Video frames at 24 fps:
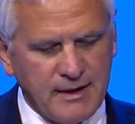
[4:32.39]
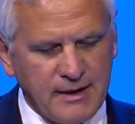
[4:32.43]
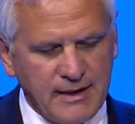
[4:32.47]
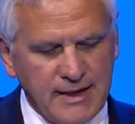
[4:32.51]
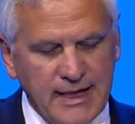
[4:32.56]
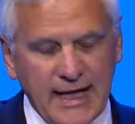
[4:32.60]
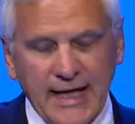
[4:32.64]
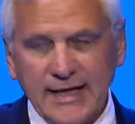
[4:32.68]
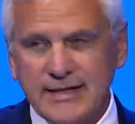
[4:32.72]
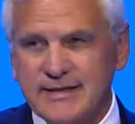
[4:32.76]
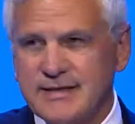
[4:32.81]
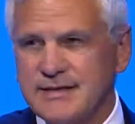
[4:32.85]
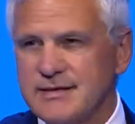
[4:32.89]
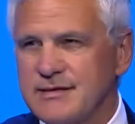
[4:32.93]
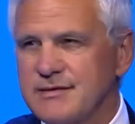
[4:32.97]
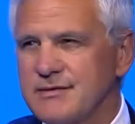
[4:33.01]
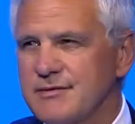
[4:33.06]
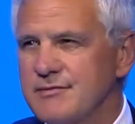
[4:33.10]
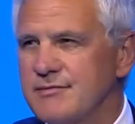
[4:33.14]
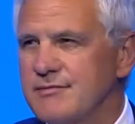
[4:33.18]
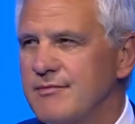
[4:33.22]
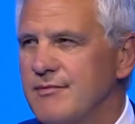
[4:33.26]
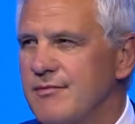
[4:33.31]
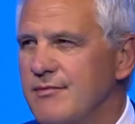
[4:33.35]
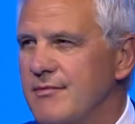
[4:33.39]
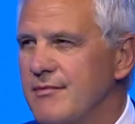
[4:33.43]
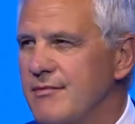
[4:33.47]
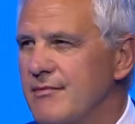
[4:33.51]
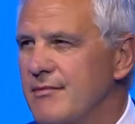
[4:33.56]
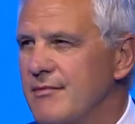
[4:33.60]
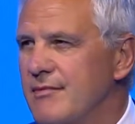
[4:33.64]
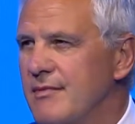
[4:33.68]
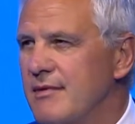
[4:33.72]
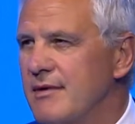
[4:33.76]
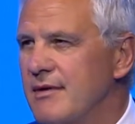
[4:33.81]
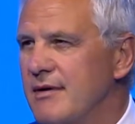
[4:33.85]
Yes,
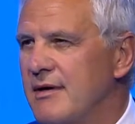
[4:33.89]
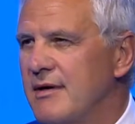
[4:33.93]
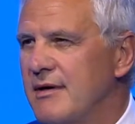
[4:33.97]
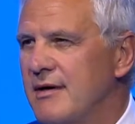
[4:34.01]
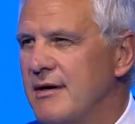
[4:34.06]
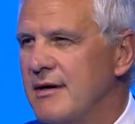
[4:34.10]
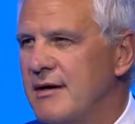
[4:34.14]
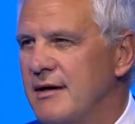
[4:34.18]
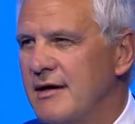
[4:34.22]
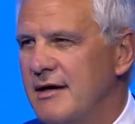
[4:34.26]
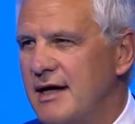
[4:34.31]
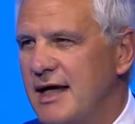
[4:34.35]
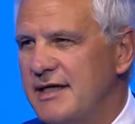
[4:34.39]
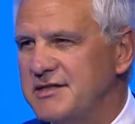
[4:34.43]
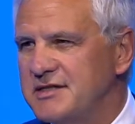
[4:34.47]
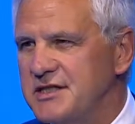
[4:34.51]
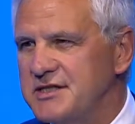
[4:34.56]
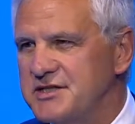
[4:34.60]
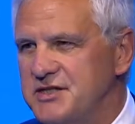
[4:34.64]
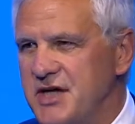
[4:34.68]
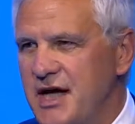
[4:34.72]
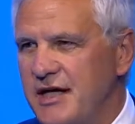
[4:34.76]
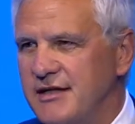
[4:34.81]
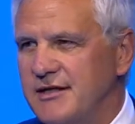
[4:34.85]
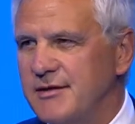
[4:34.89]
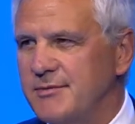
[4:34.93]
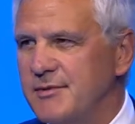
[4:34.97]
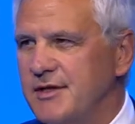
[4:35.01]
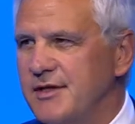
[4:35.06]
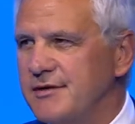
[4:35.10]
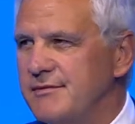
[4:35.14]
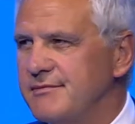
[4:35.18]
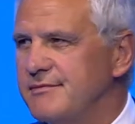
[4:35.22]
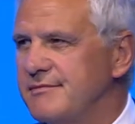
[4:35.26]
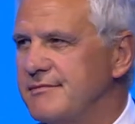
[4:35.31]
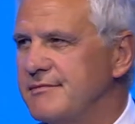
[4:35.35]
ladies and
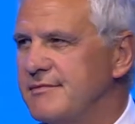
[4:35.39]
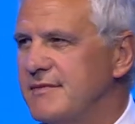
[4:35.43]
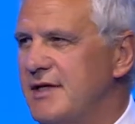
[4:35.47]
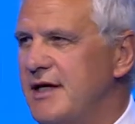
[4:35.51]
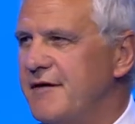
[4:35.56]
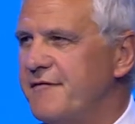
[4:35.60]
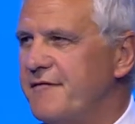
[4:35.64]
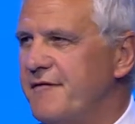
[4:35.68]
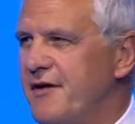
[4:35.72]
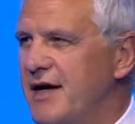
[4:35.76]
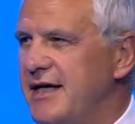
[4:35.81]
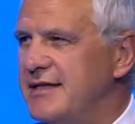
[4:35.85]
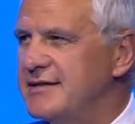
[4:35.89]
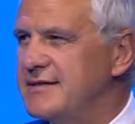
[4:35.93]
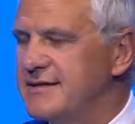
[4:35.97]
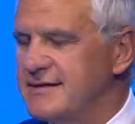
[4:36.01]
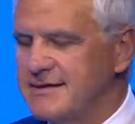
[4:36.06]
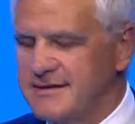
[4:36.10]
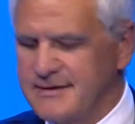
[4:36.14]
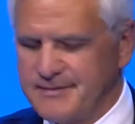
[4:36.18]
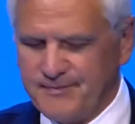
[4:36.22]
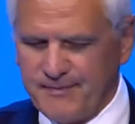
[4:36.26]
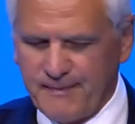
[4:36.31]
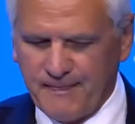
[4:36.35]
gentlemen, dear friends,